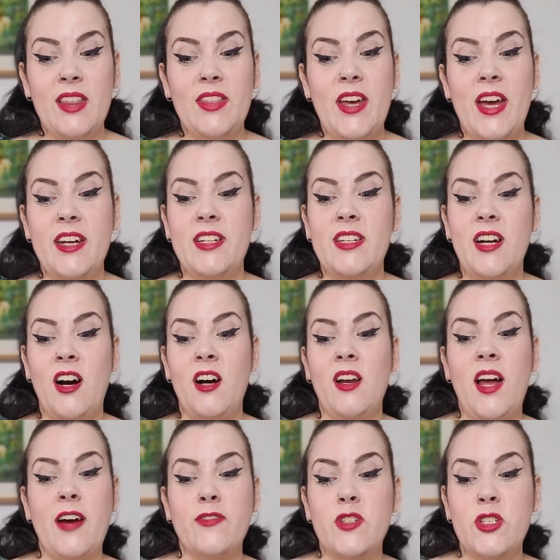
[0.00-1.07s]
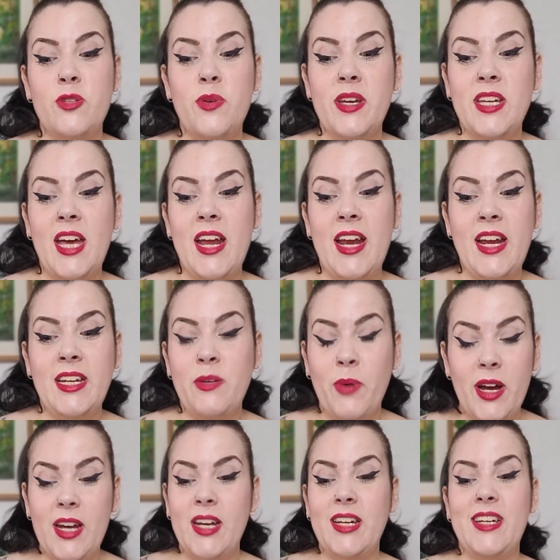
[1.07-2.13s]
then I'll have to do it again
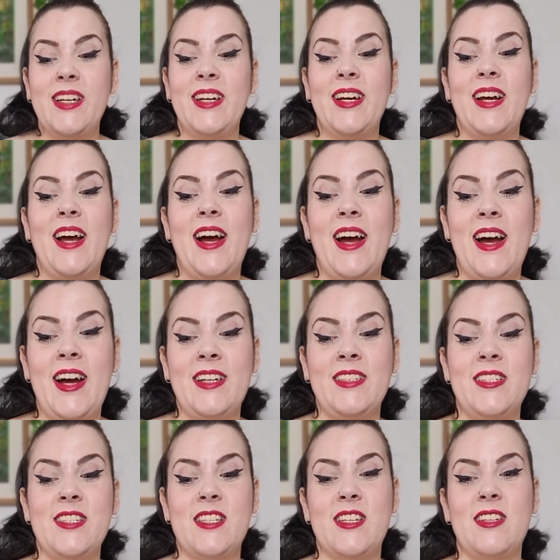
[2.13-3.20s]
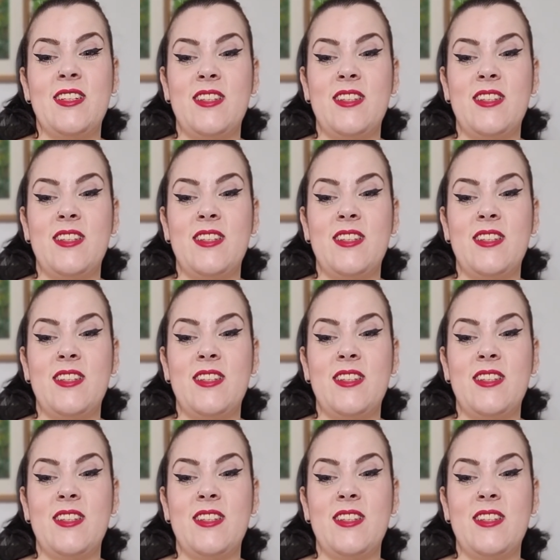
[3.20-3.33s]
anyway, and